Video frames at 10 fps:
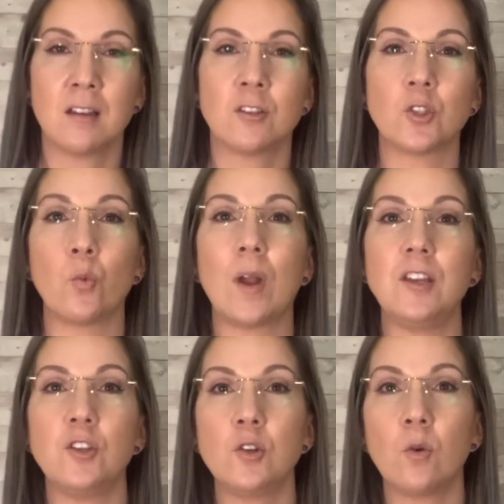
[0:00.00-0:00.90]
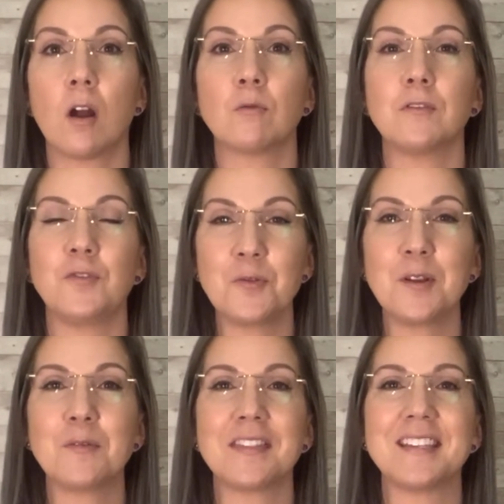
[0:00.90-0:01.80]
So when you are
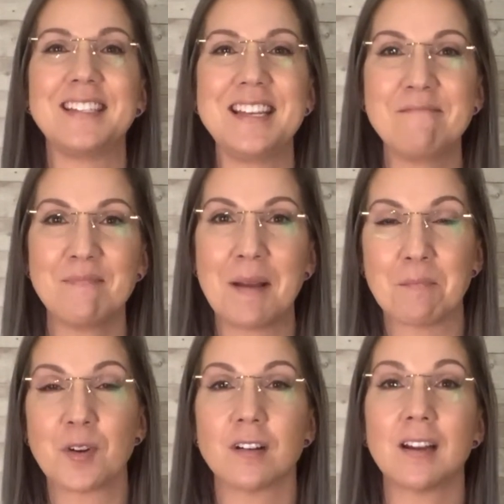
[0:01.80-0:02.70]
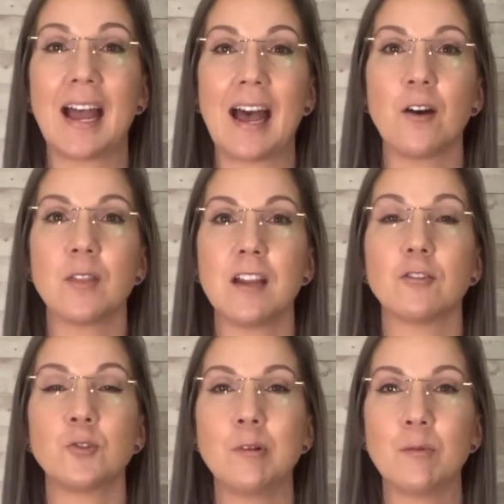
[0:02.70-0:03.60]
reviewing with a team member how they
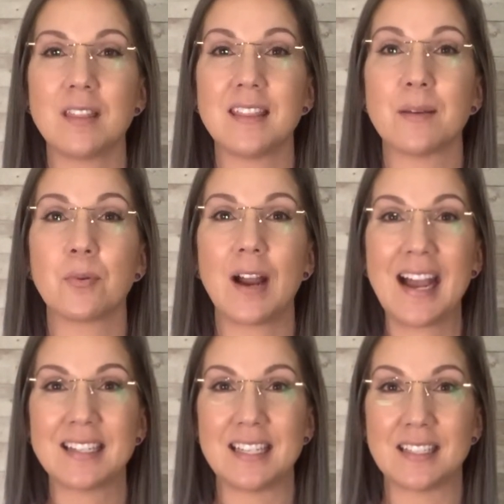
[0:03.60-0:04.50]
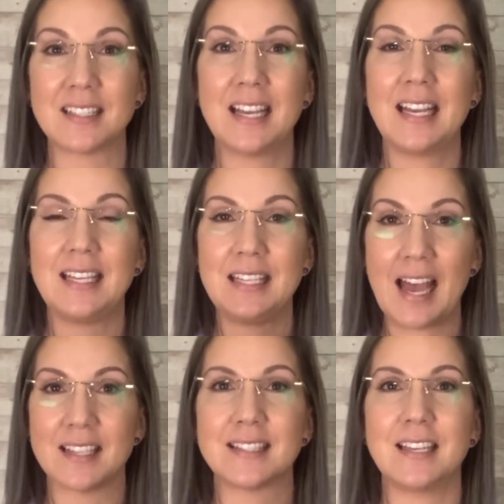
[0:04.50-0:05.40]
are doing within the practice,
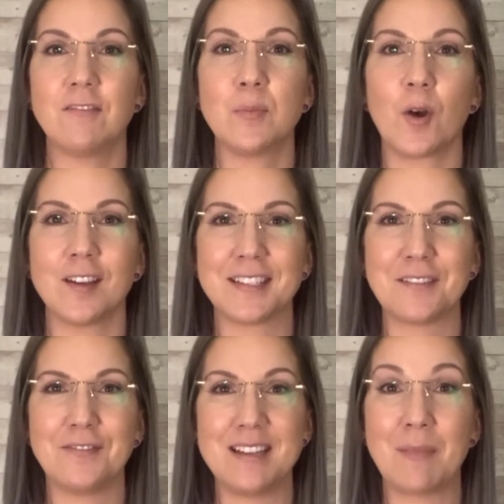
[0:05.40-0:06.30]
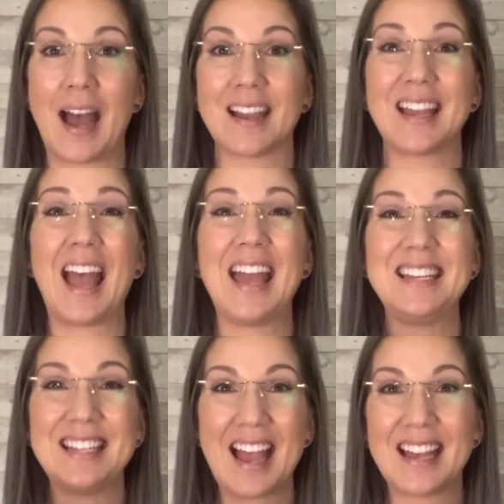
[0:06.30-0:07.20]
yes, give them positive feedback,
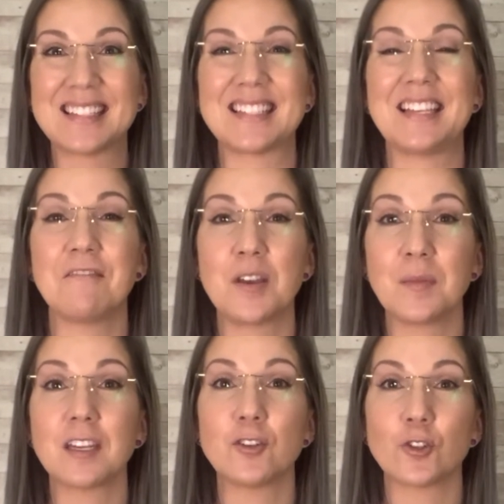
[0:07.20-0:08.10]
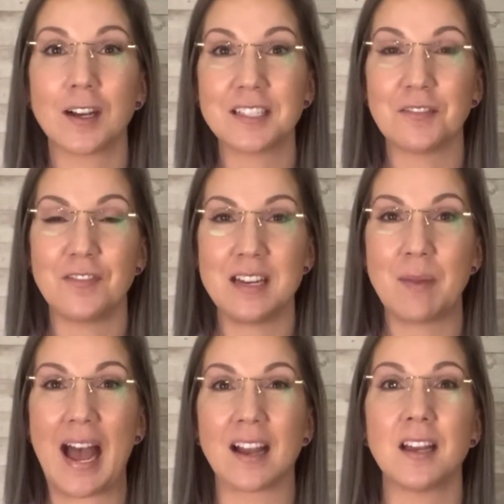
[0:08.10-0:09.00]
and yes, give them constructive
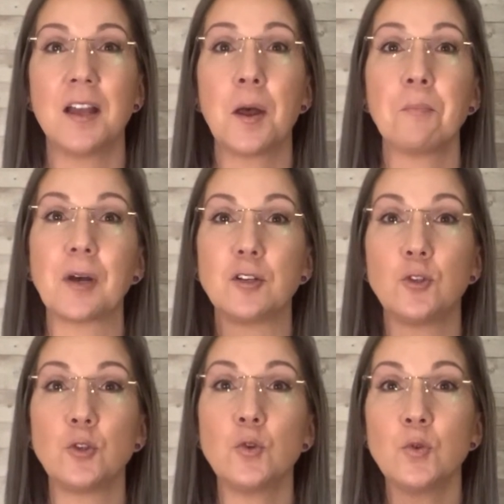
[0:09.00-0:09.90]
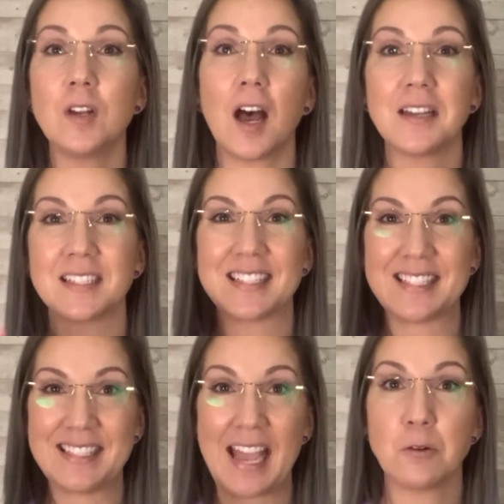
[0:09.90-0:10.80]
feedback, but do not
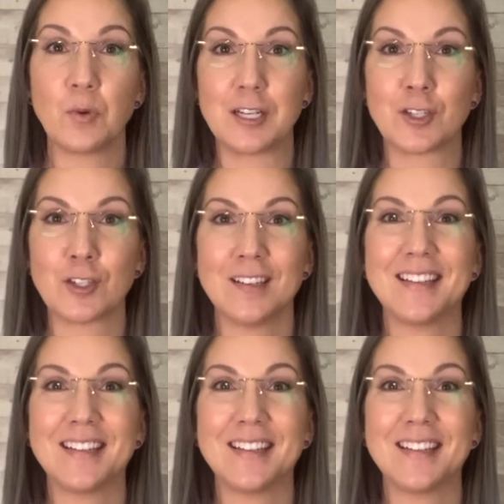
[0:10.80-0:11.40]
sandwich